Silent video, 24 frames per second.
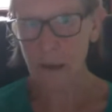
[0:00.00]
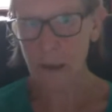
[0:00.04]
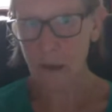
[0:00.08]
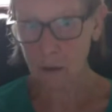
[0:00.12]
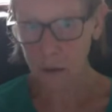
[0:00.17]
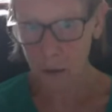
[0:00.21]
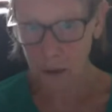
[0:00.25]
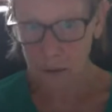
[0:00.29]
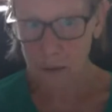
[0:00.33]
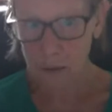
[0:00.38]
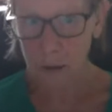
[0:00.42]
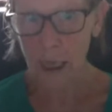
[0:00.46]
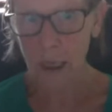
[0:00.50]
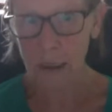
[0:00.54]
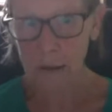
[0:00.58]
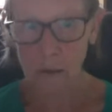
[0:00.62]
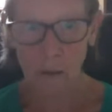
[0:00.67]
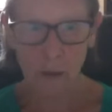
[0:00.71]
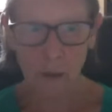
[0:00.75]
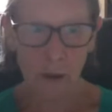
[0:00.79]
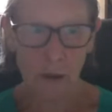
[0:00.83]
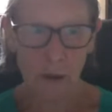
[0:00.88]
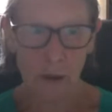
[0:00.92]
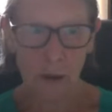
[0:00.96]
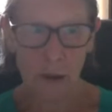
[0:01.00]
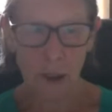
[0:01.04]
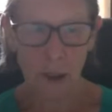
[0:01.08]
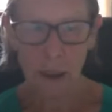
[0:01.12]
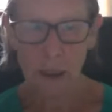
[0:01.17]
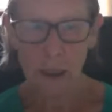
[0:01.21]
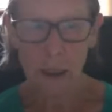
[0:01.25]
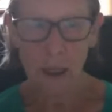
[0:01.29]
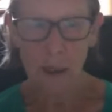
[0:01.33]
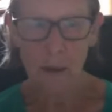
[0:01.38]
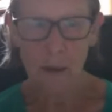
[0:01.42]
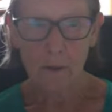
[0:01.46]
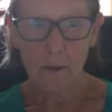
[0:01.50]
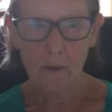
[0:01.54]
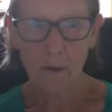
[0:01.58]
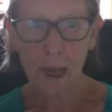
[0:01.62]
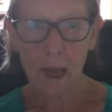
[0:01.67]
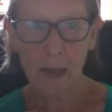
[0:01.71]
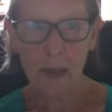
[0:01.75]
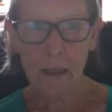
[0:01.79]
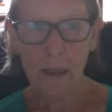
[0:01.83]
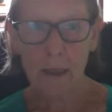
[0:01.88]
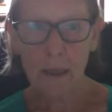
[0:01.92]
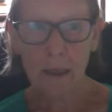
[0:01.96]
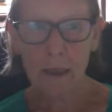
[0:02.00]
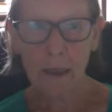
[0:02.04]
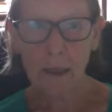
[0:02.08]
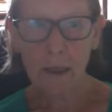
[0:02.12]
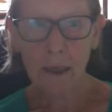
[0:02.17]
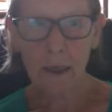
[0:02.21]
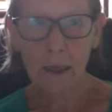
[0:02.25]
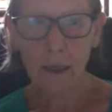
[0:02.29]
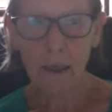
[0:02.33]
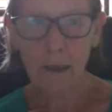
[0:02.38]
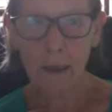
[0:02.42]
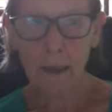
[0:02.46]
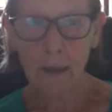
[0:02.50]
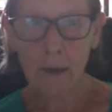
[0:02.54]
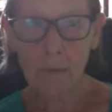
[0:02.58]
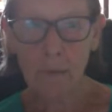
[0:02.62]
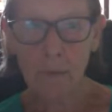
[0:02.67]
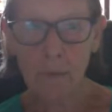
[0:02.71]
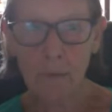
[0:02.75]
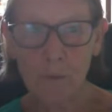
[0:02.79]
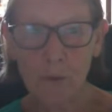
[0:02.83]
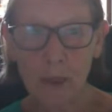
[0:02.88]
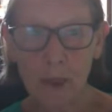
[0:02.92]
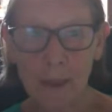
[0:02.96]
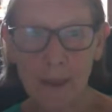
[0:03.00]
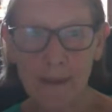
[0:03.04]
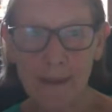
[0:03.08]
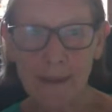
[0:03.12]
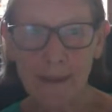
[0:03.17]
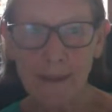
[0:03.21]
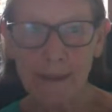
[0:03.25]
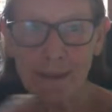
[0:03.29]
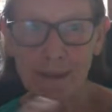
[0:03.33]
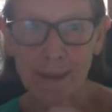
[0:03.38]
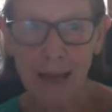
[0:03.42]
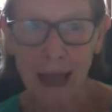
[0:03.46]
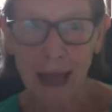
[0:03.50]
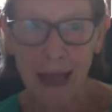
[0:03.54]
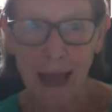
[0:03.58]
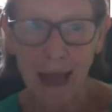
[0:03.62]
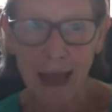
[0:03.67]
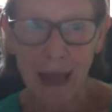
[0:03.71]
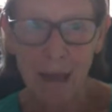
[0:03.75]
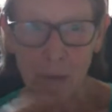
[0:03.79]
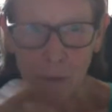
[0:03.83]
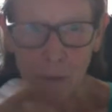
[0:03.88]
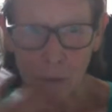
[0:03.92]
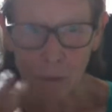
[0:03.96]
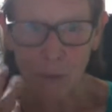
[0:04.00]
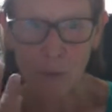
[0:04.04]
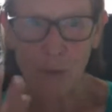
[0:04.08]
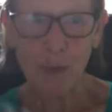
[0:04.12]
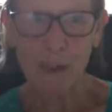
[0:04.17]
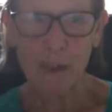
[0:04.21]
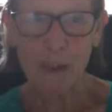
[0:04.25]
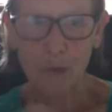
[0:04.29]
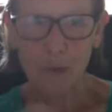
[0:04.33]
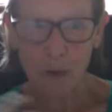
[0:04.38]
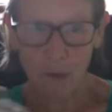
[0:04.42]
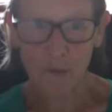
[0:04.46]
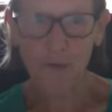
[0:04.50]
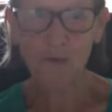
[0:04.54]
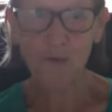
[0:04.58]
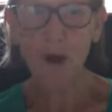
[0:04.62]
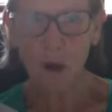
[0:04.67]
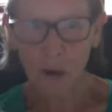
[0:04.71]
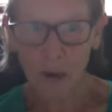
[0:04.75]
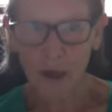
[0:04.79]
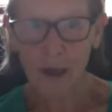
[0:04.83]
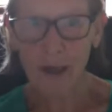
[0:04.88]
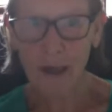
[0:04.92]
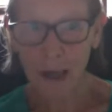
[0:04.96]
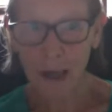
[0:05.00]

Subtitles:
our own language, then it can help bring the foreign